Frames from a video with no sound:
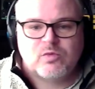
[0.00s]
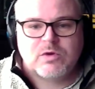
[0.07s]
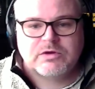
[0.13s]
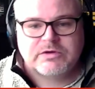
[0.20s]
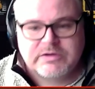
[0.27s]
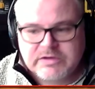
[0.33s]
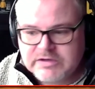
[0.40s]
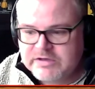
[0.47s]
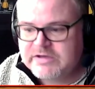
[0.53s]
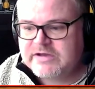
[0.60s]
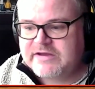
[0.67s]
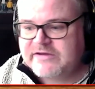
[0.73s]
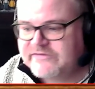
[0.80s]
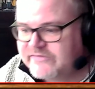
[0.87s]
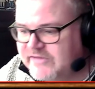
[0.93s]
one
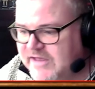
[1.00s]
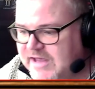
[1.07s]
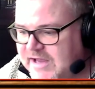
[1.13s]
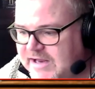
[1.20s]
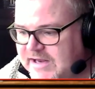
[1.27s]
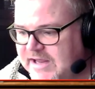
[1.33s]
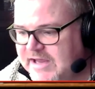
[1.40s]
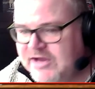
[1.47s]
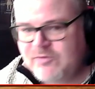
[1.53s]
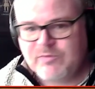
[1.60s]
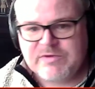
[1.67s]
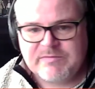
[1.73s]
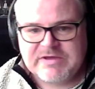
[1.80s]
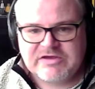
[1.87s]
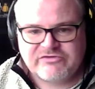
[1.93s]
it's the highlight and
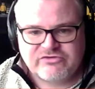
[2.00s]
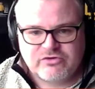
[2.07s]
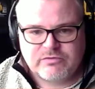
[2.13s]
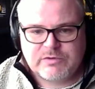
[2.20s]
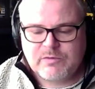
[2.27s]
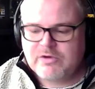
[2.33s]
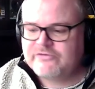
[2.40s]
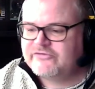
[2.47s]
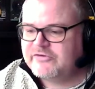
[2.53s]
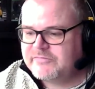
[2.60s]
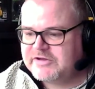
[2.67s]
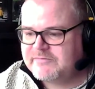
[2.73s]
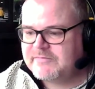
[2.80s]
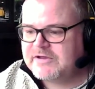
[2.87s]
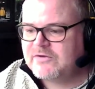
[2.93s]
we make sure we watch it,
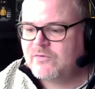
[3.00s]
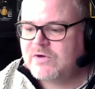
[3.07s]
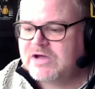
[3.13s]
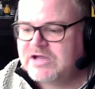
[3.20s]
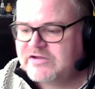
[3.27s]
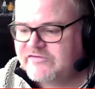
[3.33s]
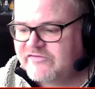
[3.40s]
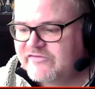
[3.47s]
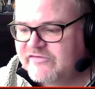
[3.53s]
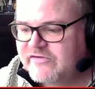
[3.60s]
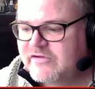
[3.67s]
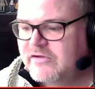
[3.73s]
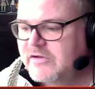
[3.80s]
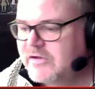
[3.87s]
me and my wife.